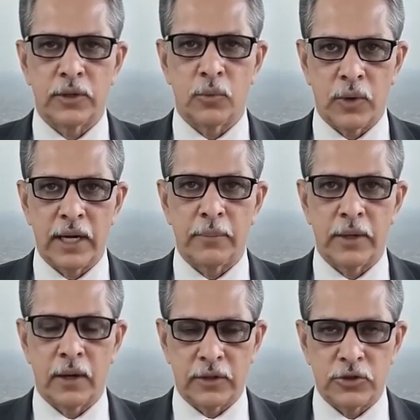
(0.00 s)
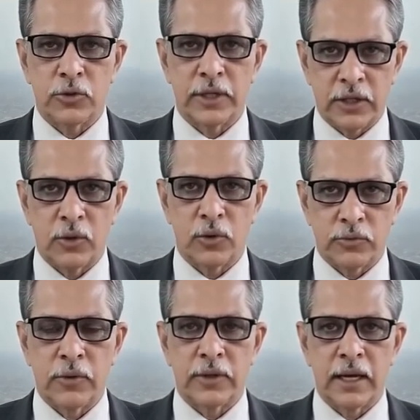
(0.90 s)
the way but not doing it all
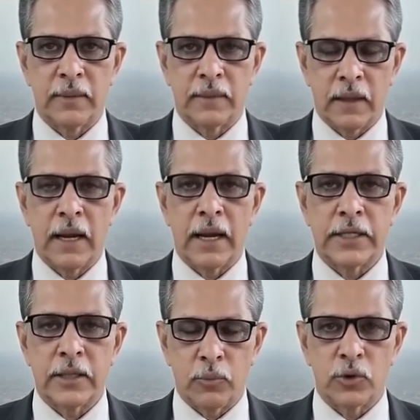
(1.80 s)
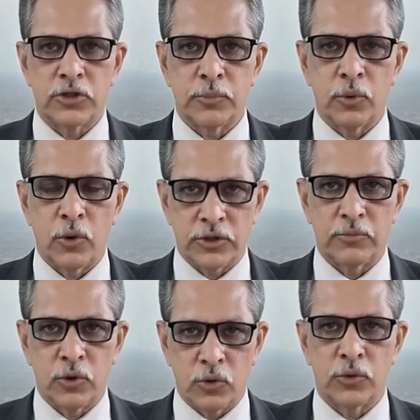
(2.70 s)
for them. It's a more
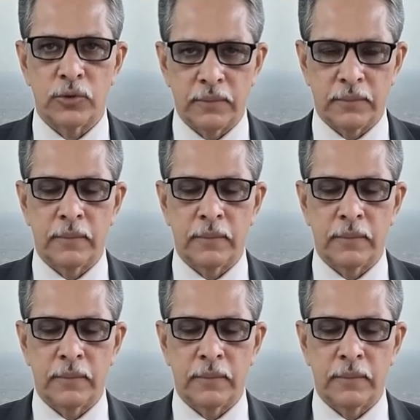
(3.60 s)
supportive role.